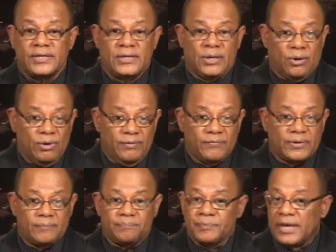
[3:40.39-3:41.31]

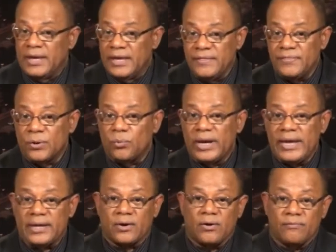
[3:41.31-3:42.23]
However, in the
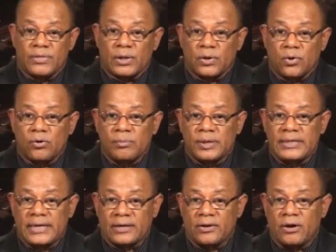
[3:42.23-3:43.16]
wake of the
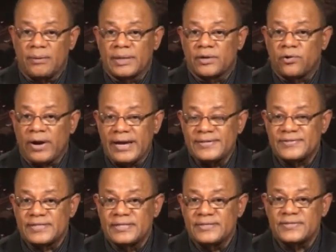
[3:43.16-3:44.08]
global economic
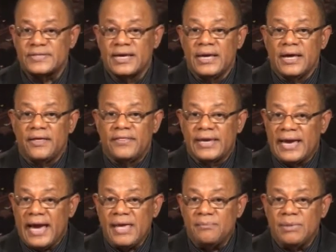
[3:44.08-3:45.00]
crisis, the
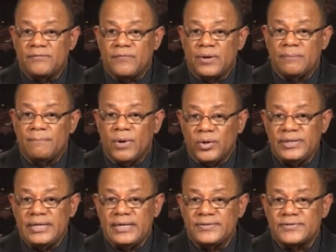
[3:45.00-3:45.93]
IMF on
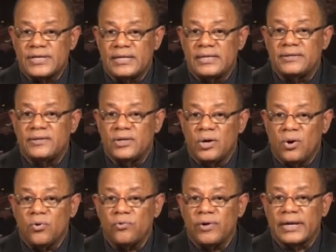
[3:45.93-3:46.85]
Monday said it
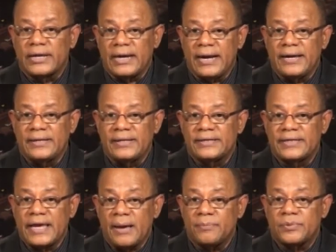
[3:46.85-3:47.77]
now regarded
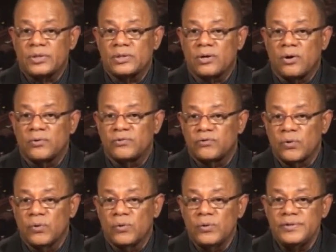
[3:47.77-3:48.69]
capital
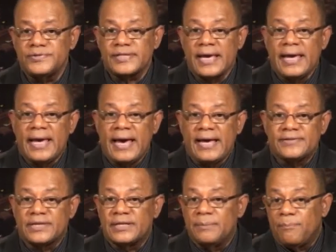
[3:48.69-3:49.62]
controls
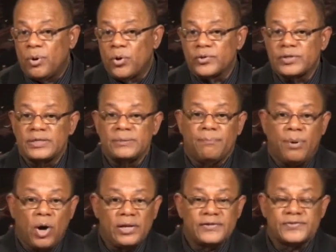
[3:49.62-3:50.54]
as an important
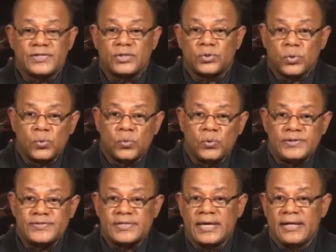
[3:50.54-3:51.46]
policy tool
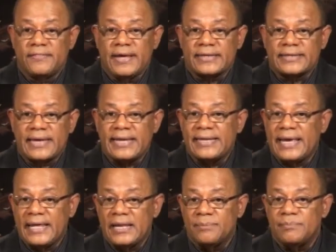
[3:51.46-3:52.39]
that can
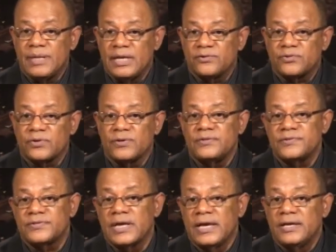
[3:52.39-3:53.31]
help
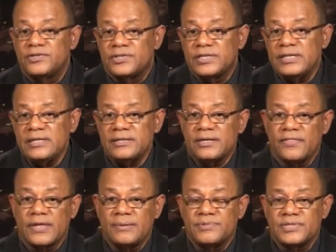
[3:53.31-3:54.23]
nations shield
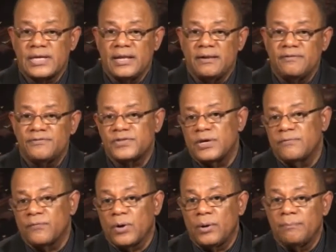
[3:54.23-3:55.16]
themselves
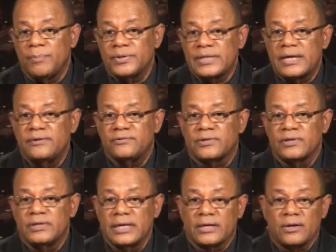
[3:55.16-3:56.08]
from
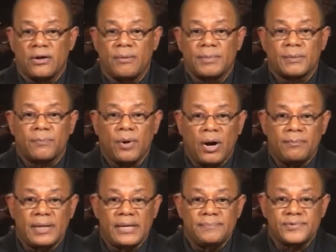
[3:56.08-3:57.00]
potential economic
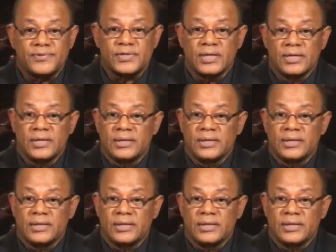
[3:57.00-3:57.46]
problems.